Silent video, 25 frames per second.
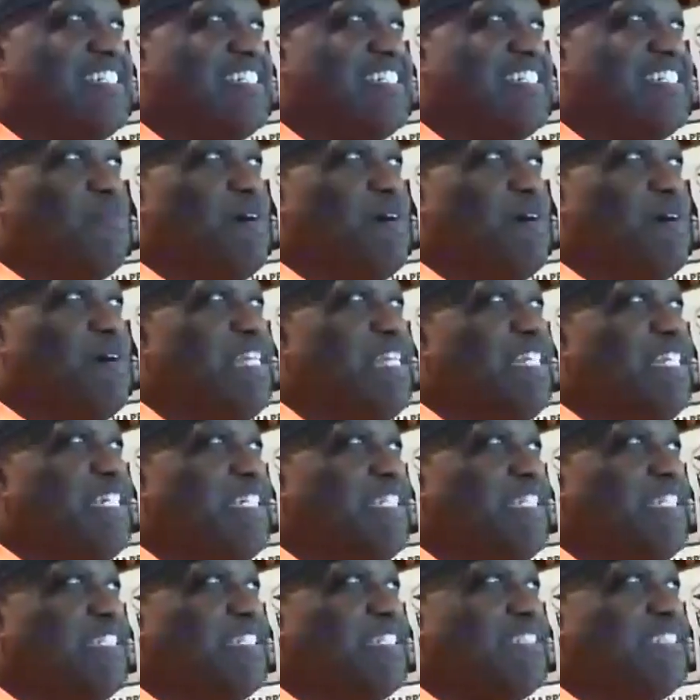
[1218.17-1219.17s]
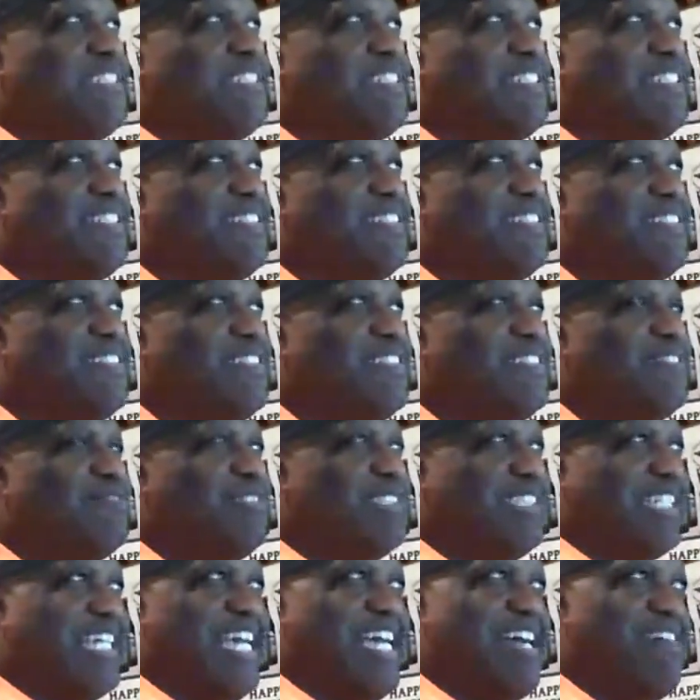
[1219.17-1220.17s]
one is
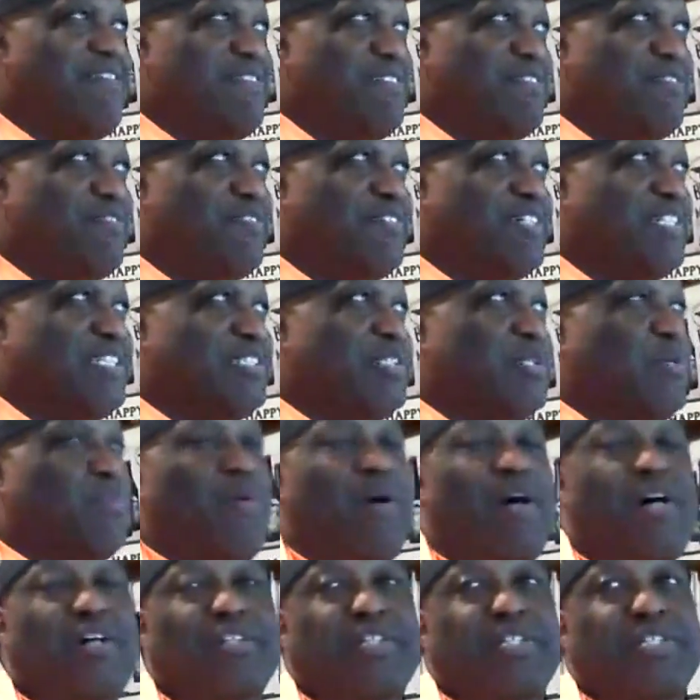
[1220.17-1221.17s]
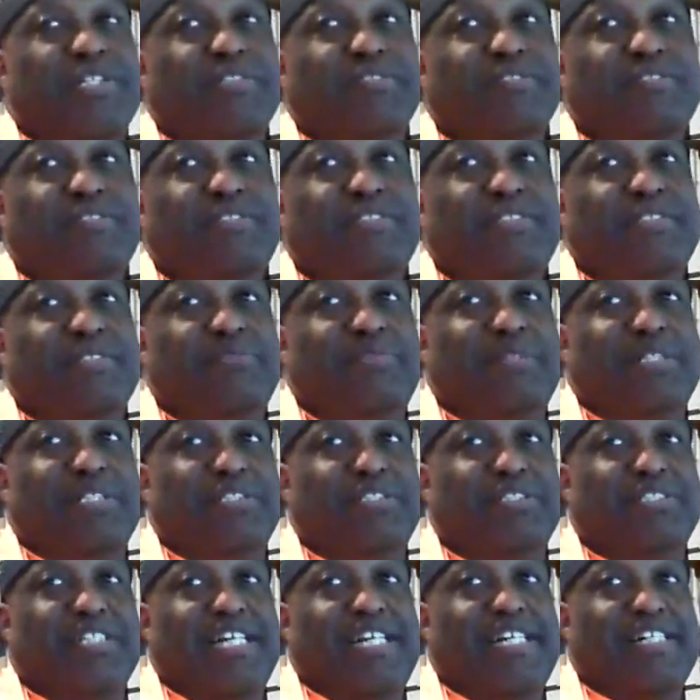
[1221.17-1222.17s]
which I have in the fridge, the Waldo's
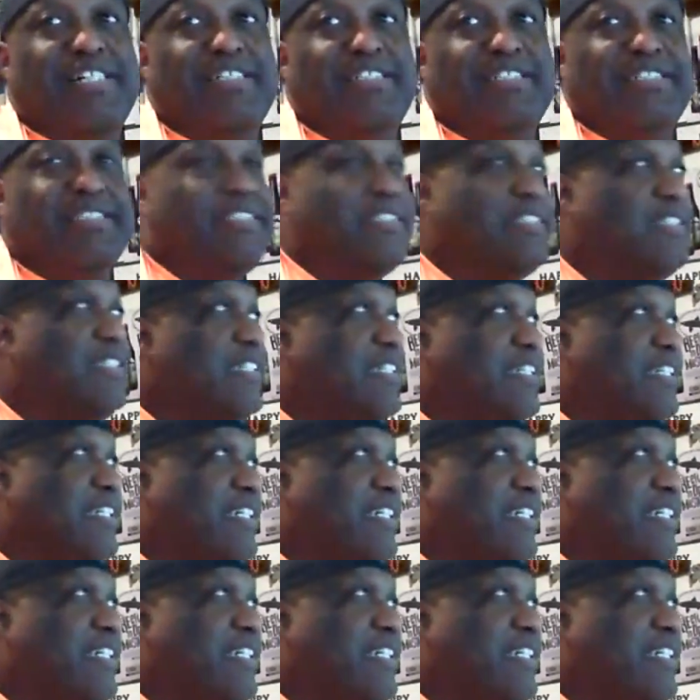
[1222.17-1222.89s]
special. Oh yeah, yeah.